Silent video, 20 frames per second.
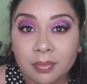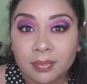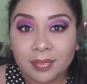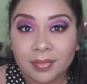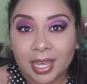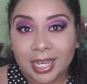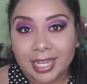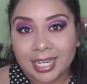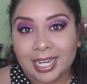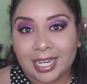
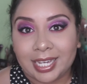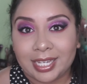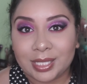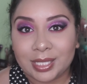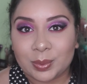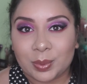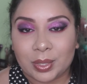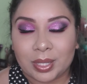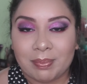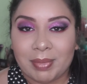Hi guys,
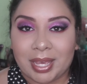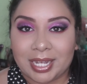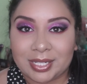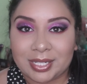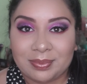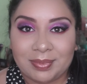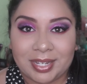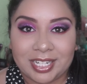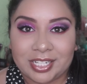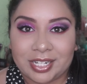welcome back to
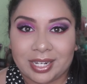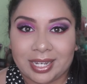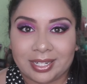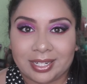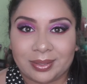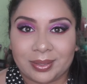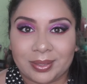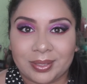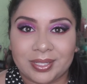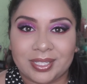my
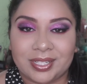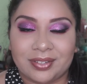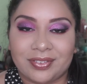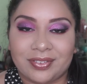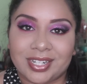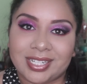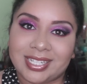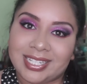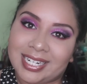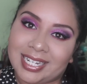channel. So for
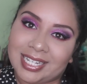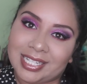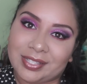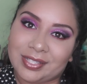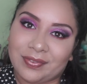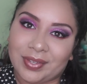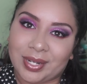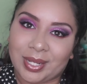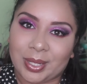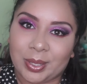today's
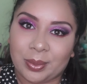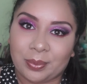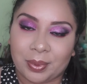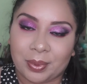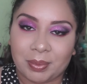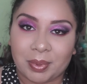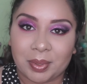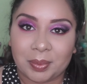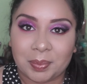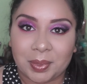video we
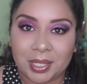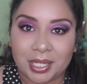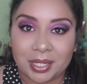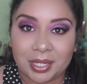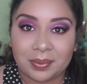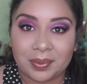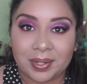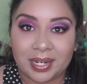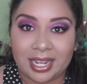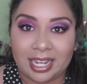will be
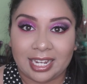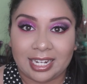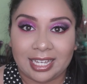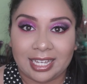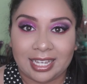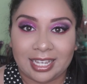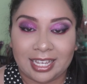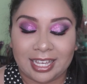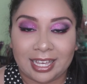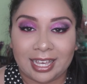
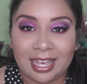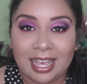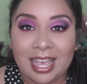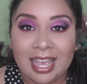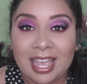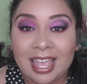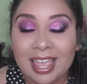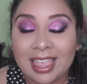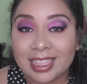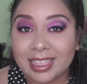creating
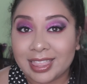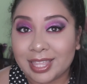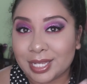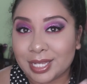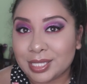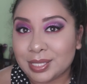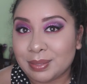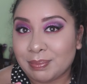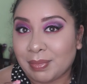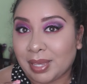
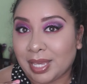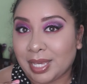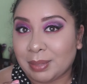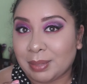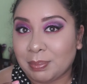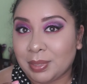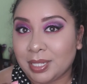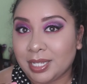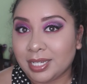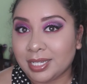this makeup
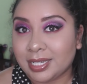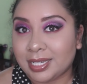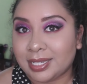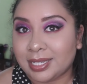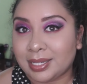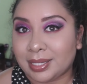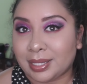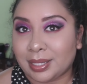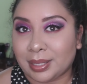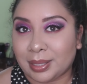look.
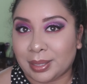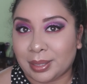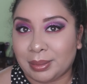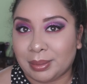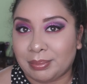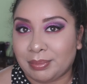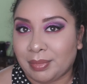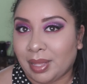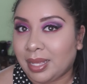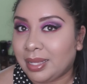
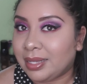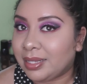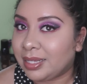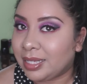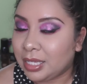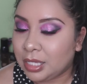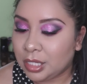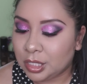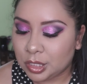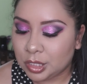
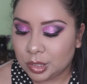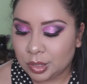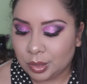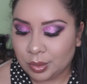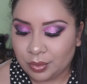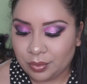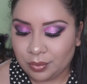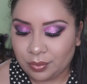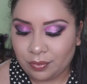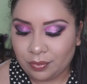
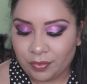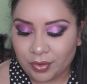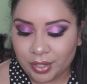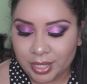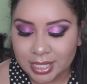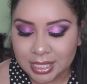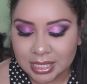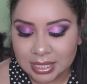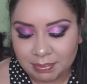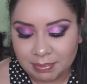So for
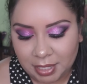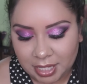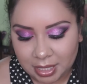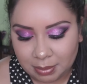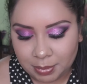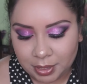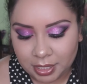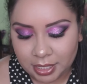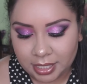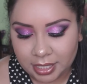this makeup
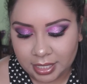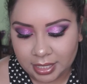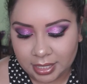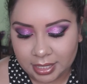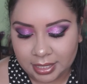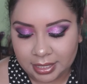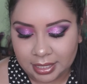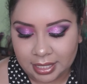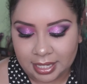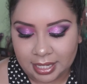look
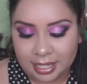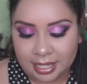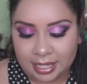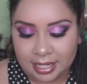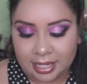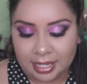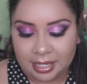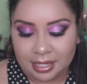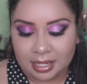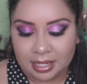
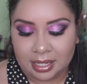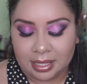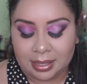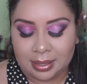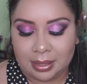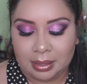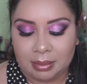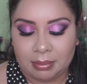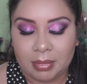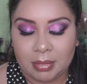I
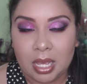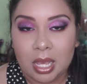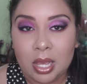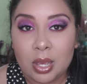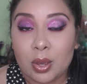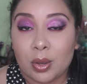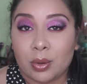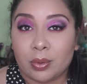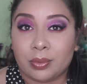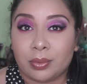am
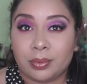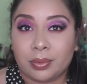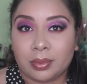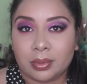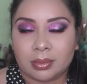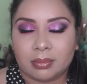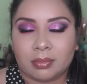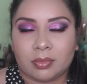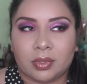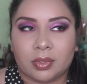
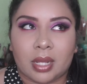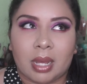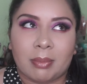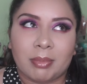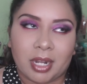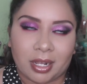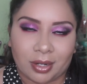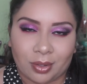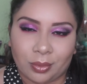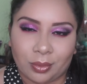I'm
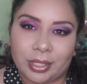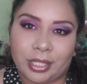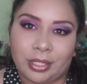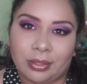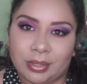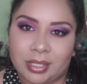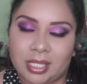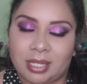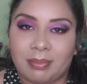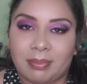not only
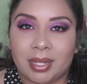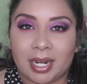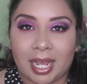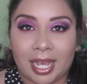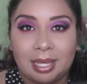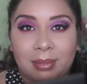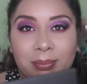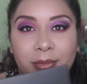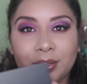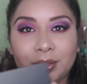using, but I
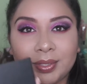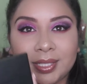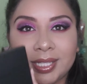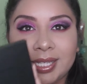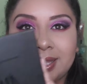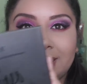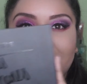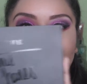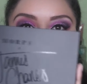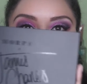am
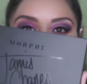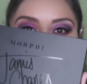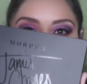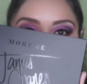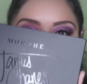using the